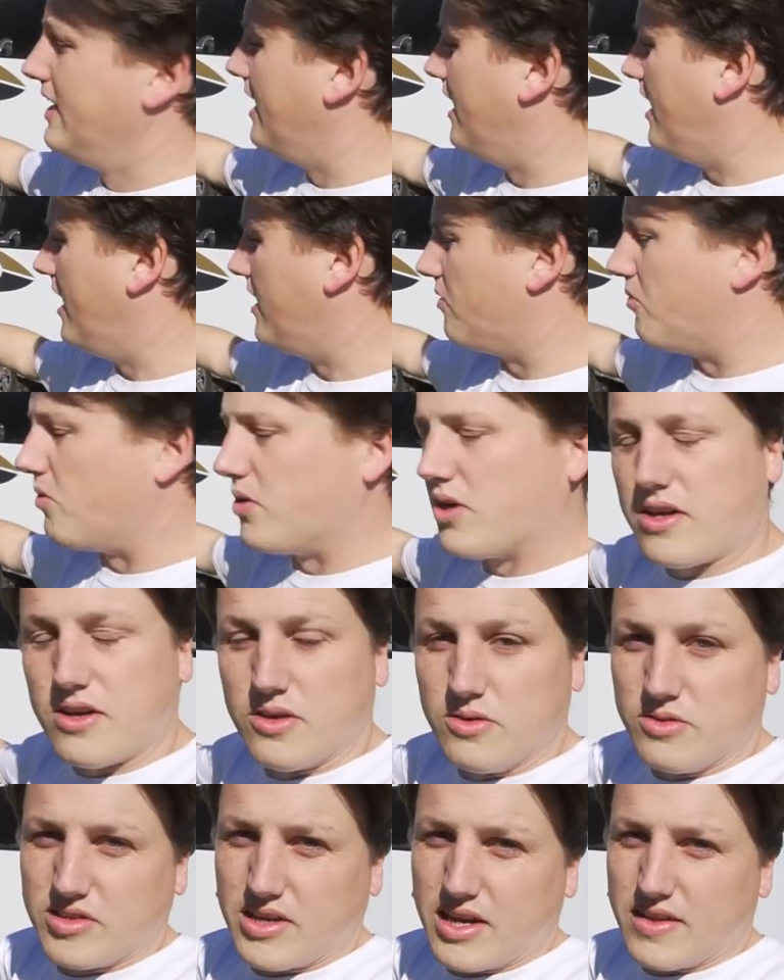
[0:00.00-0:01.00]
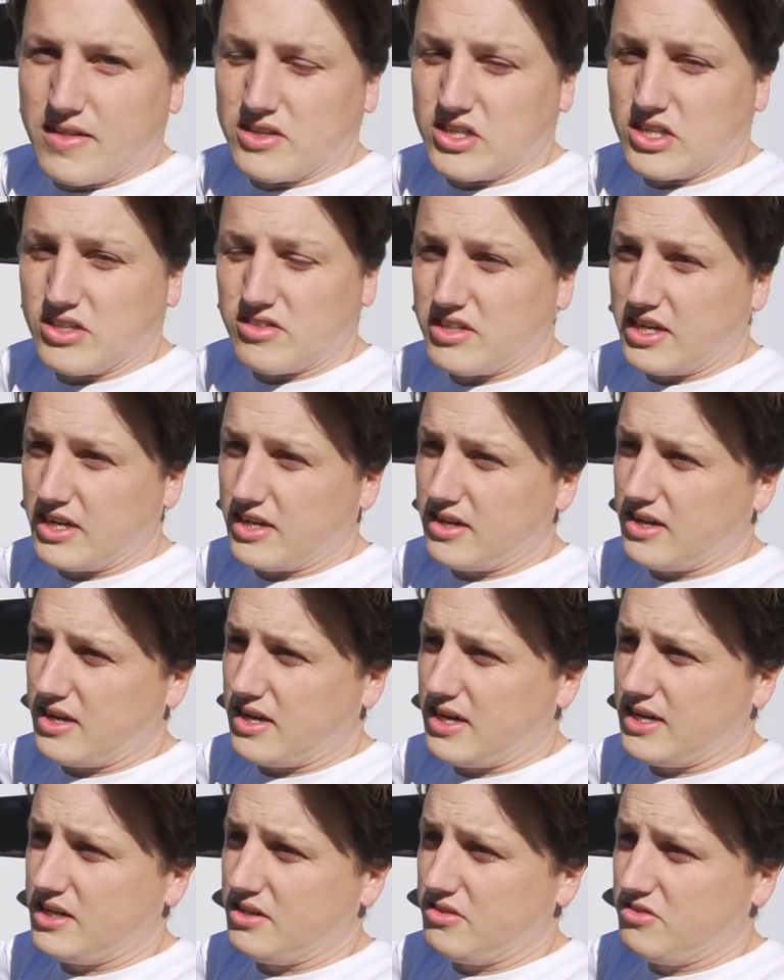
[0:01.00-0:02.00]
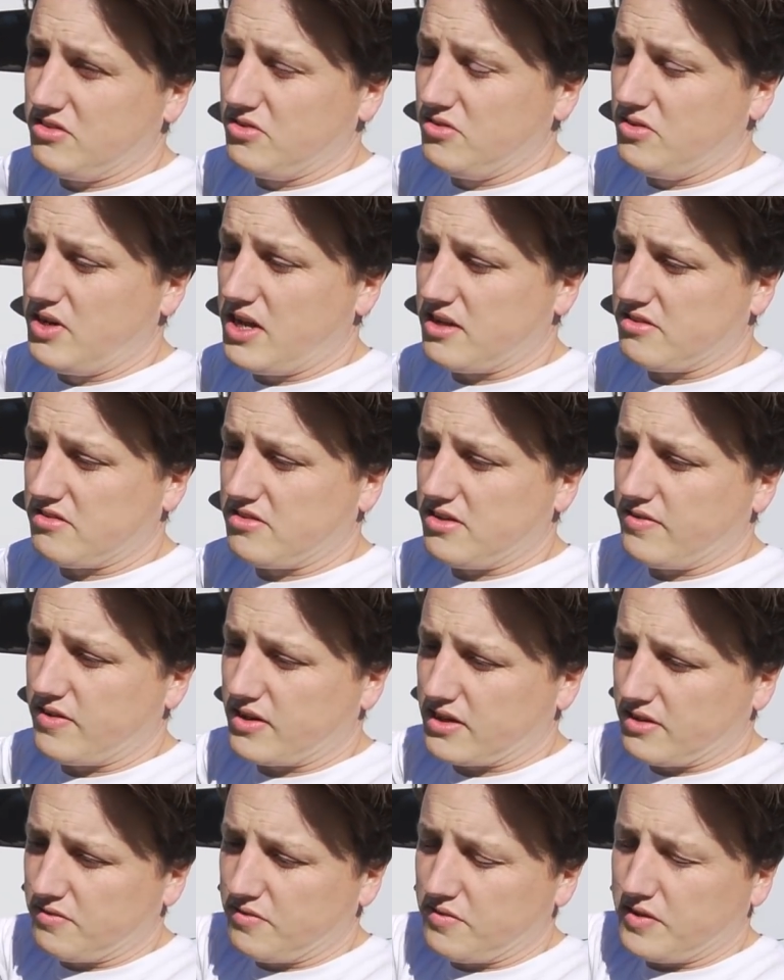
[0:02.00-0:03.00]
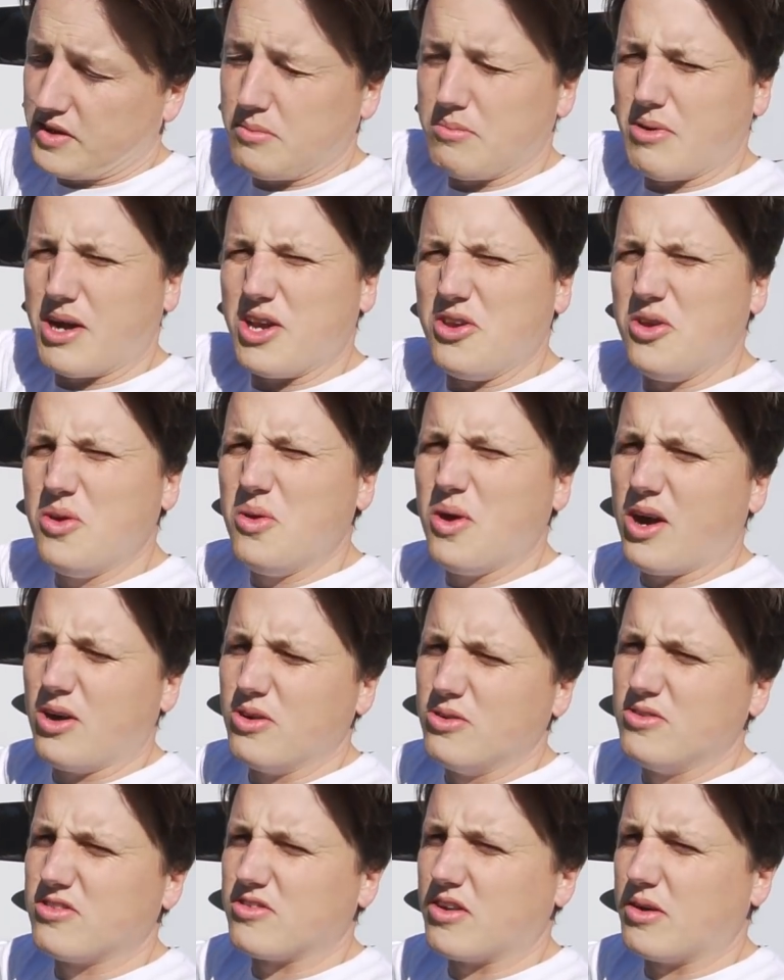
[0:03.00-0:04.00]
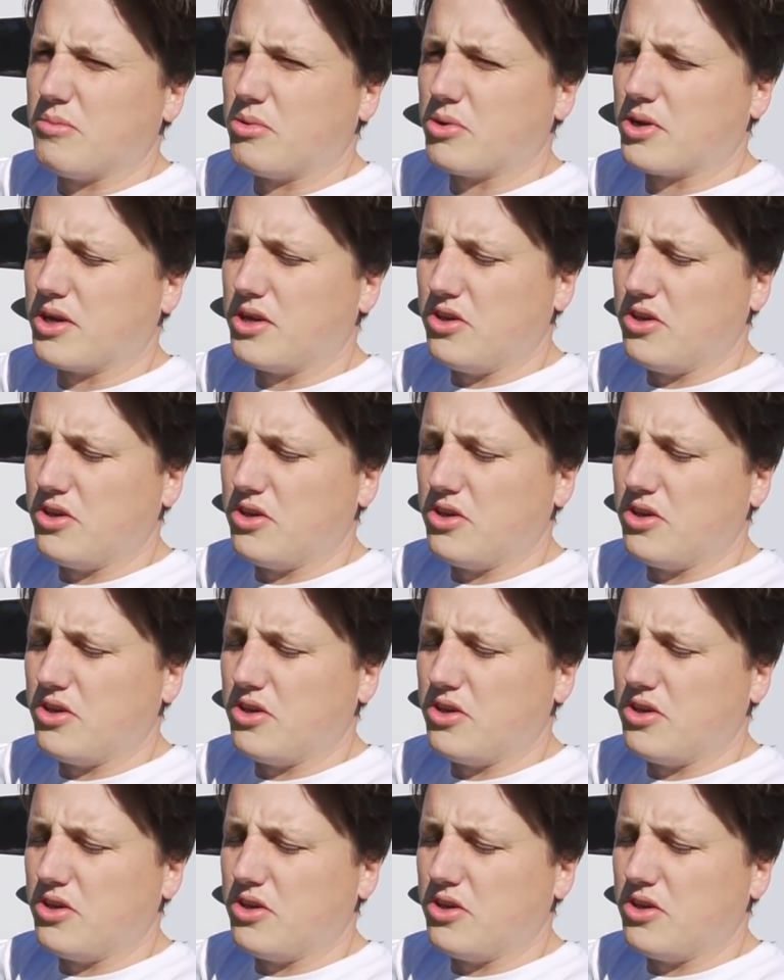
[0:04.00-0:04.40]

I don't want to glue it together just yet. I need to now see if I can feed my new hose. So I bought a